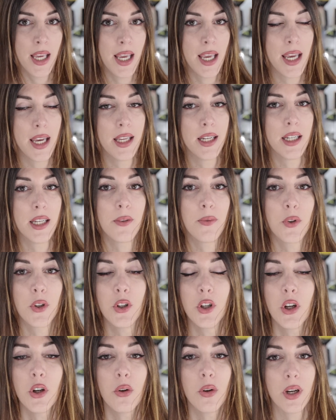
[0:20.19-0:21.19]
And if
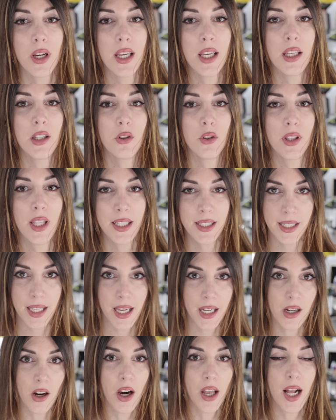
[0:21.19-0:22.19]
you're new and you'd like to
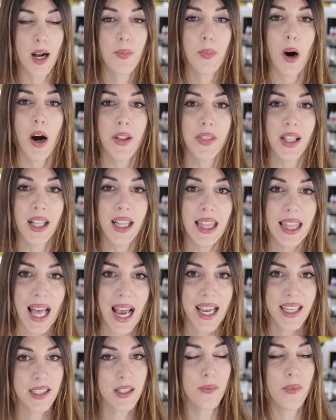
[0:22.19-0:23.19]
get caught up on the
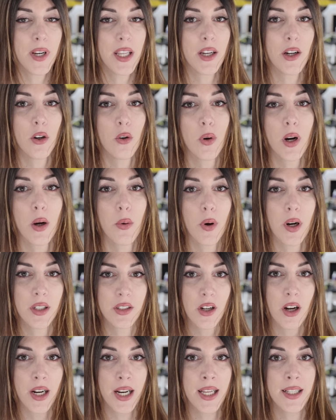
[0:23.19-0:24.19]
last video where I
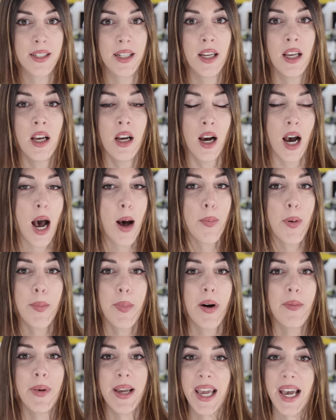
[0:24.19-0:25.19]
worked on it, up
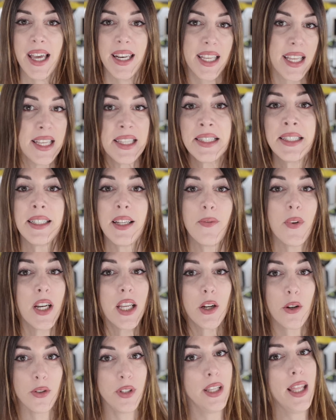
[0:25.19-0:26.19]
above my head isn't a
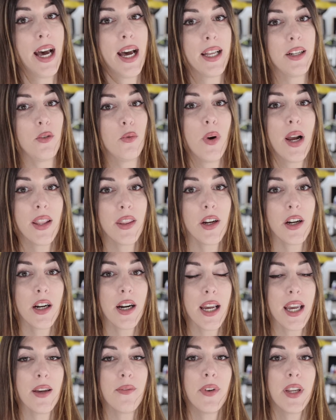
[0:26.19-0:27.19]
video to that, rather
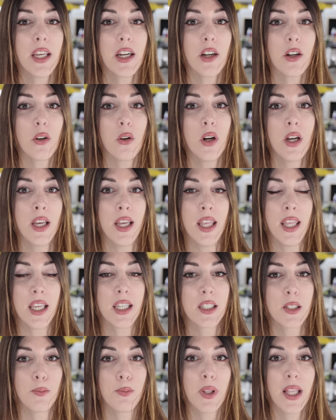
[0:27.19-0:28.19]
a video
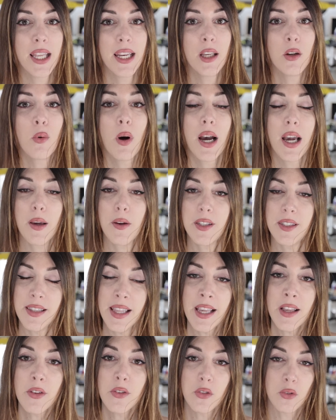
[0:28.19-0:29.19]
explaining why
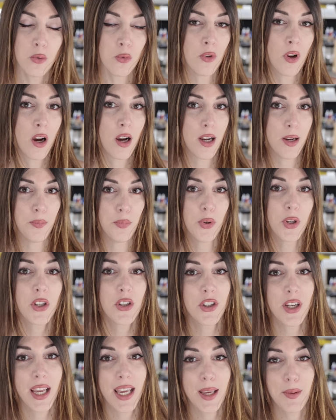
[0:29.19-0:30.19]
snails do not
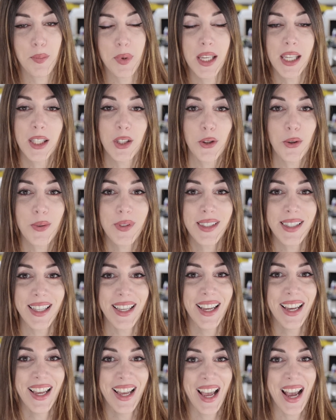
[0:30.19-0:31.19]
appreciate being used
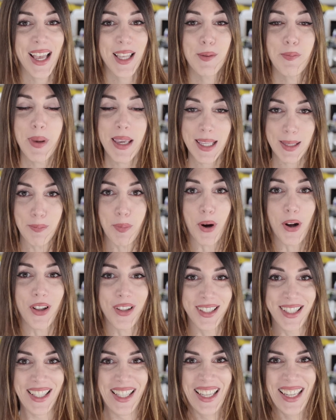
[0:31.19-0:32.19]
as baseballs.